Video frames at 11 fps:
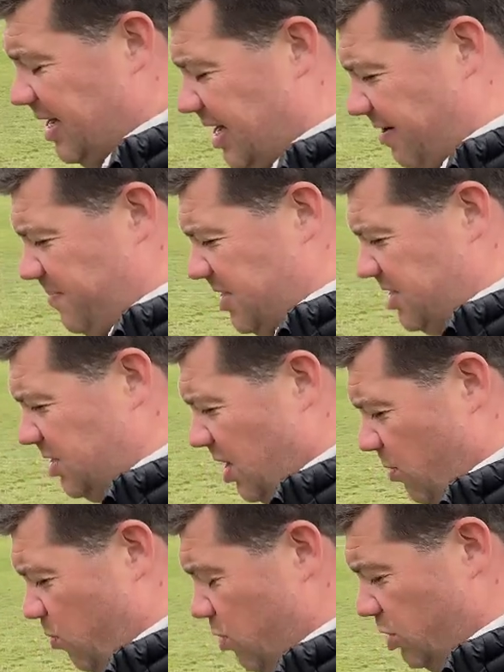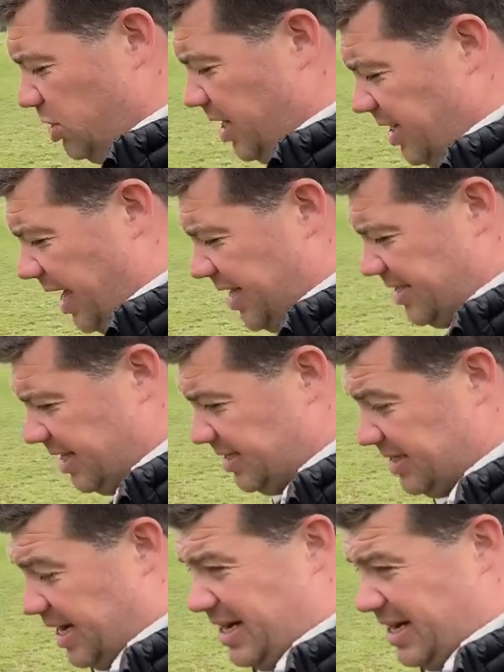government would get things done,